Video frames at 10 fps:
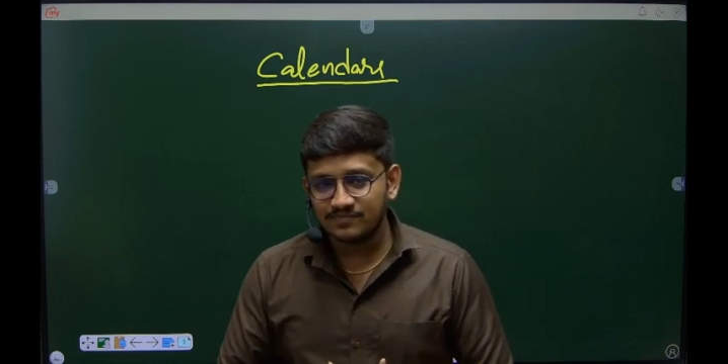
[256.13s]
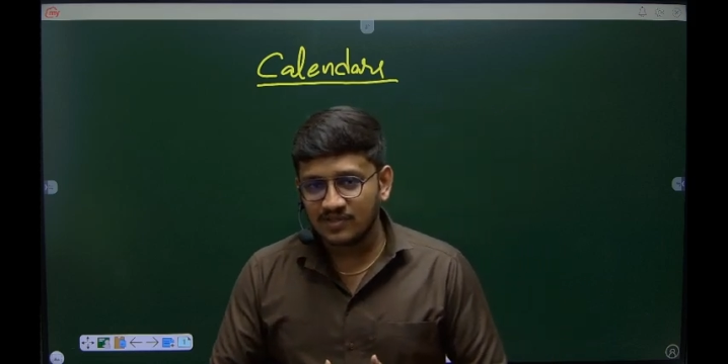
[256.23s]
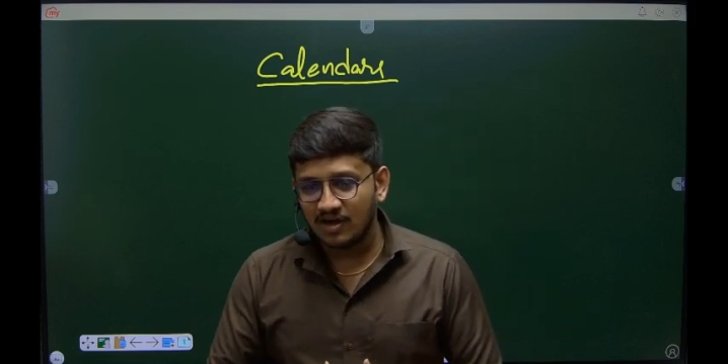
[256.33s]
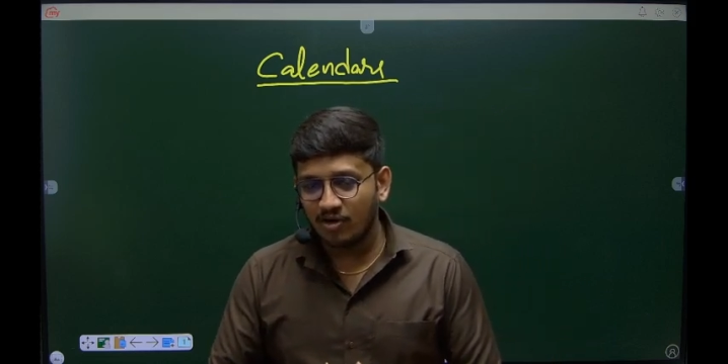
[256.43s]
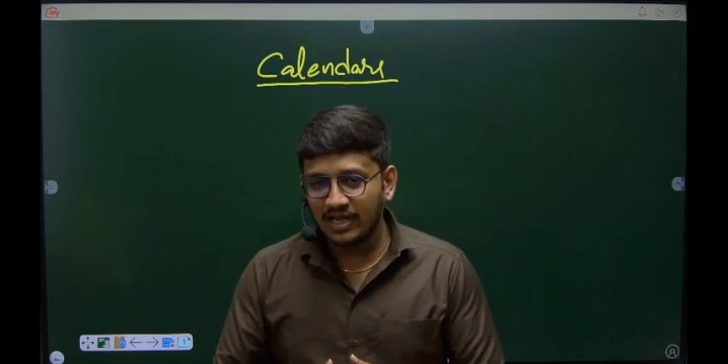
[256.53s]

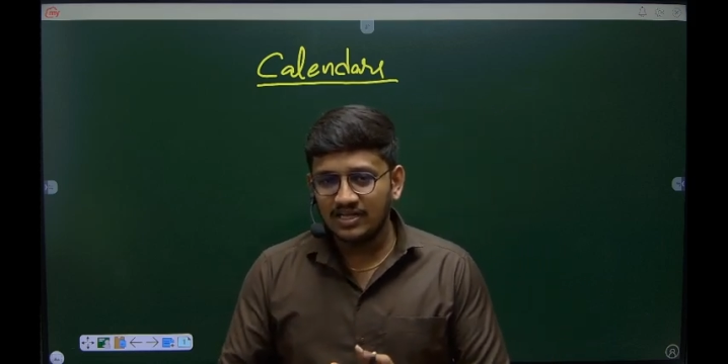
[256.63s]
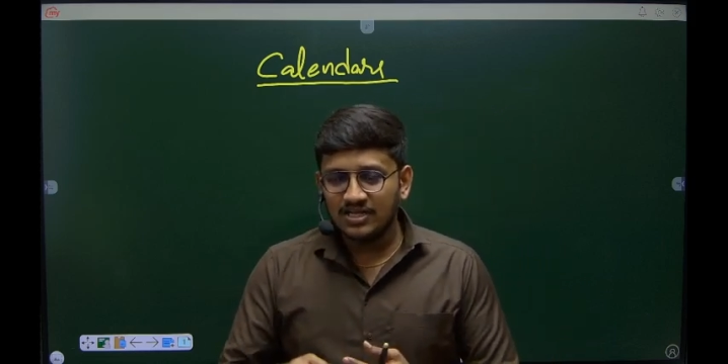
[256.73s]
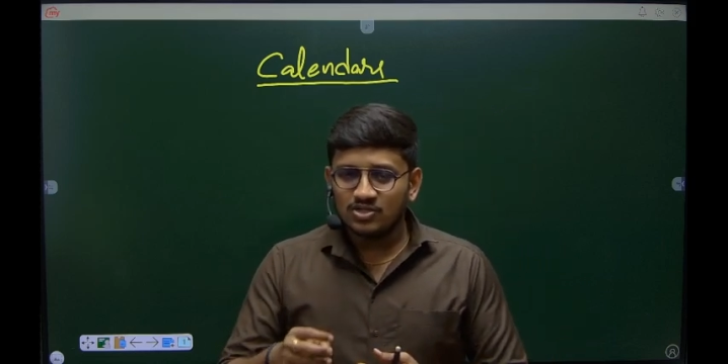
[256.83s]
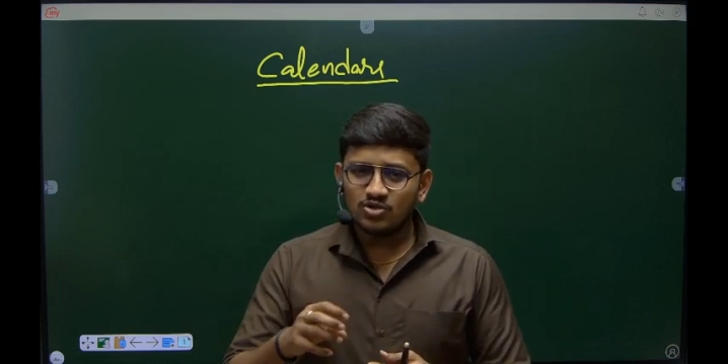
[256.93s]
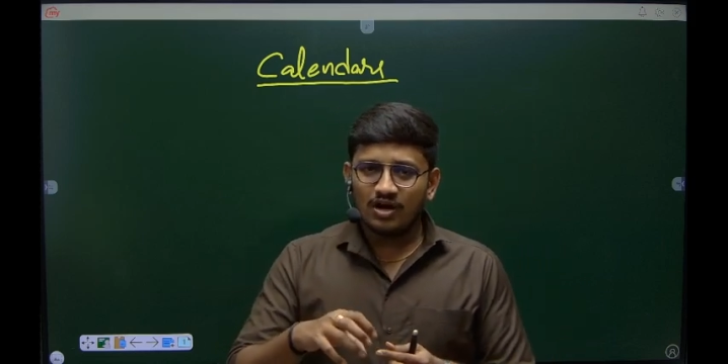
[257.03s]
Okay,
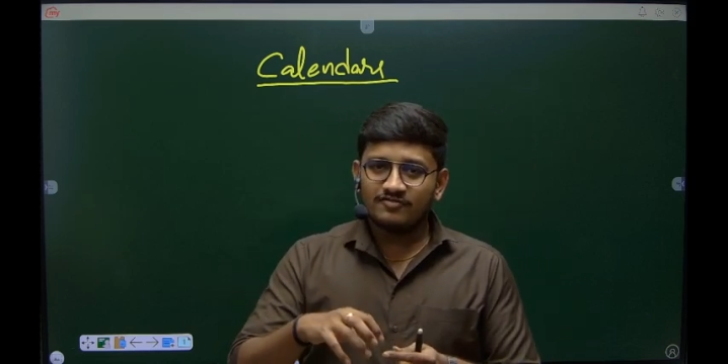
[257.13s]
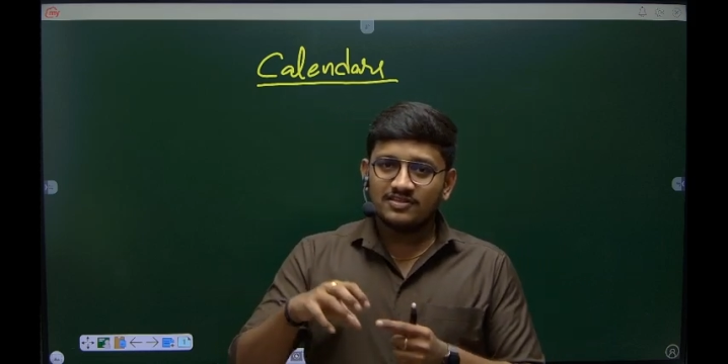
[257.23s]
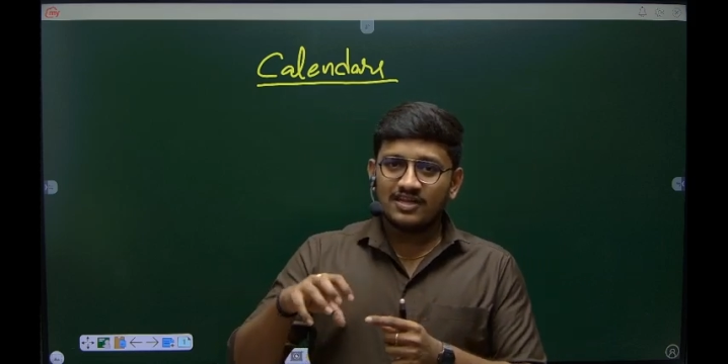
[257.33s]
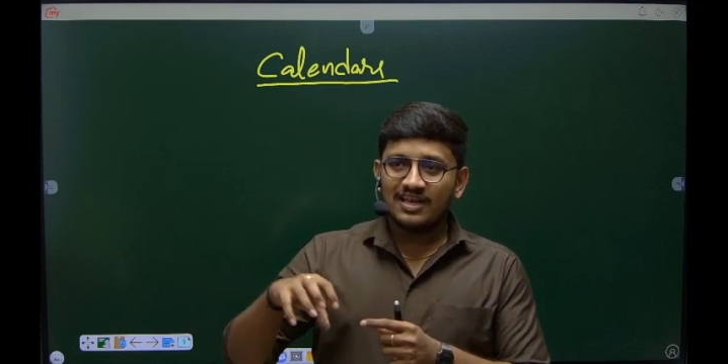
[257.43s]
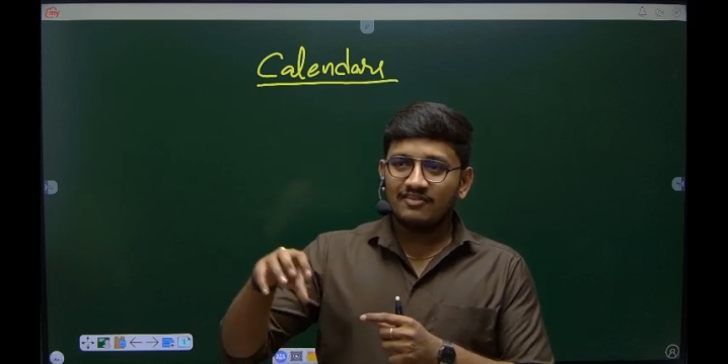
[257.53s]
so after
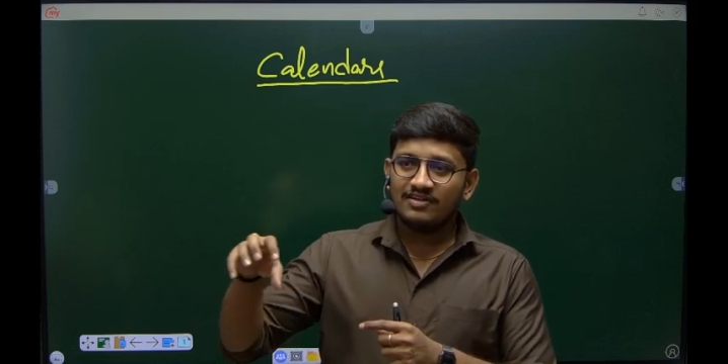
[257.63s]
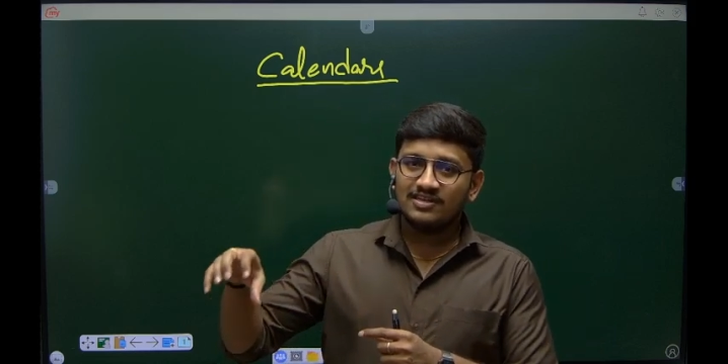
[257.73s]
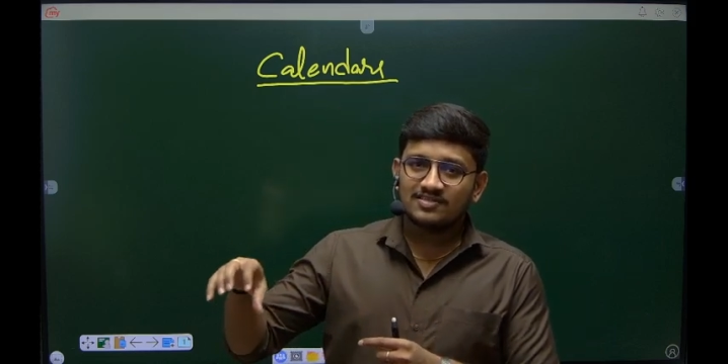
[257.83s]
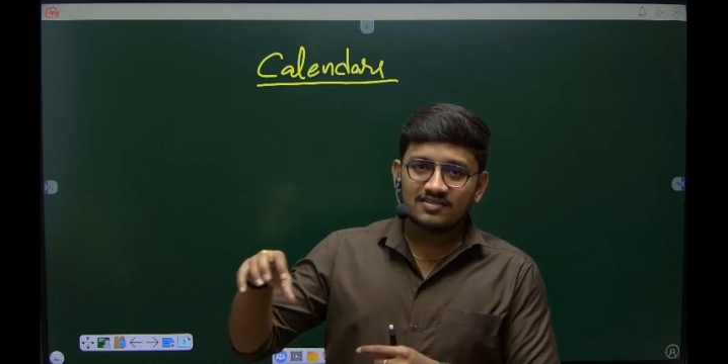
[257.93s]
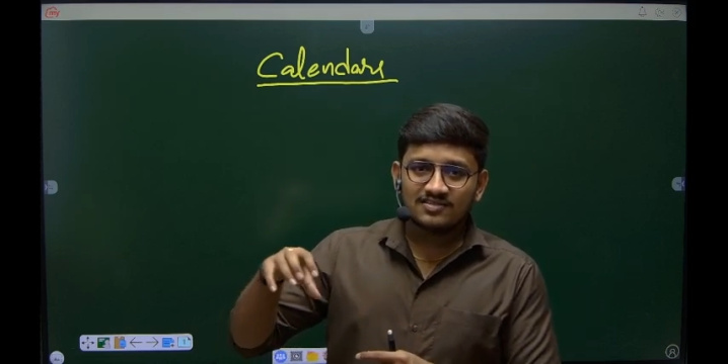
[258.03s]
that, like we'll
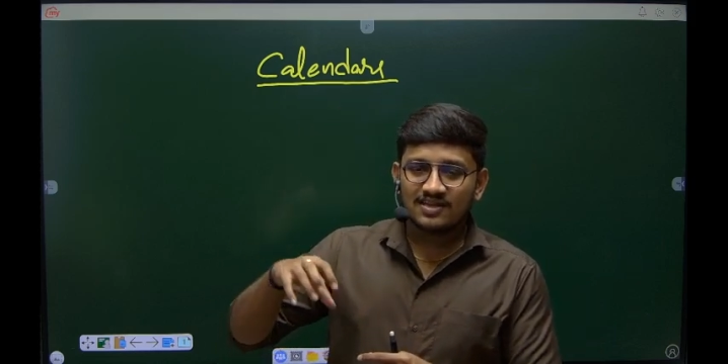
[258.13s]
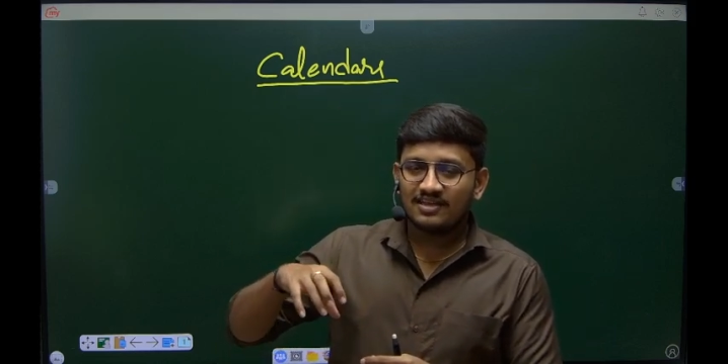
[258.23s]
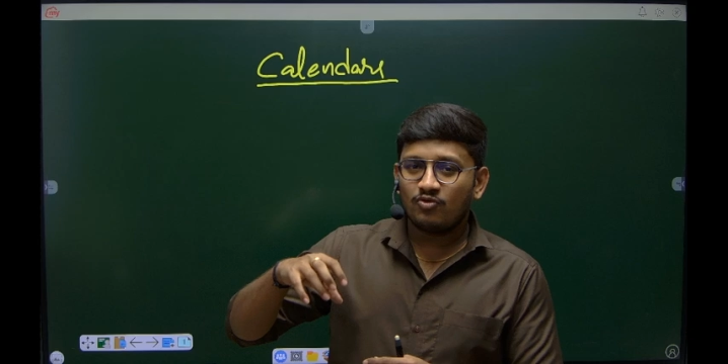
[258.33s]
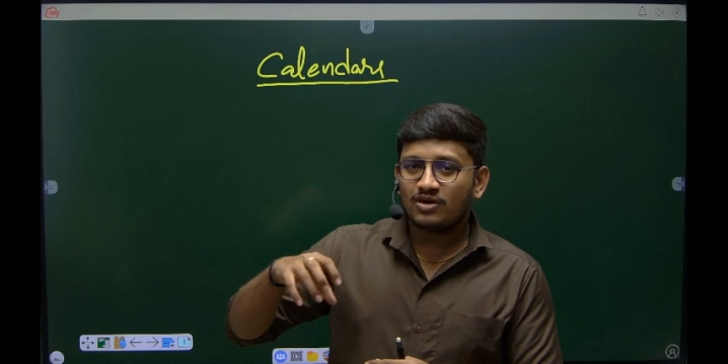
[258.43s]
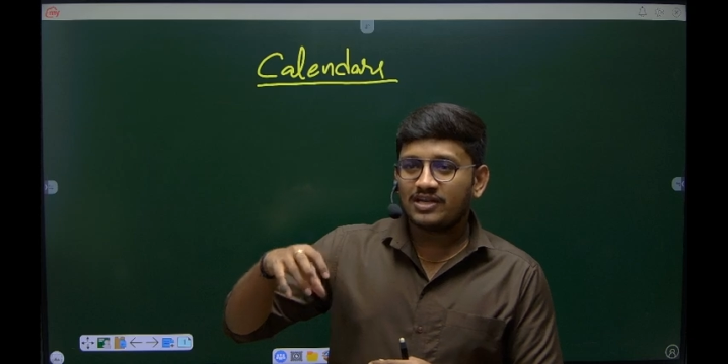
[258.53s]
discuss like
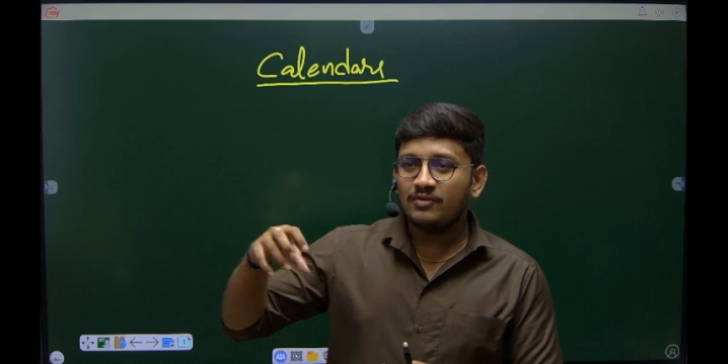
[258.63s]
what type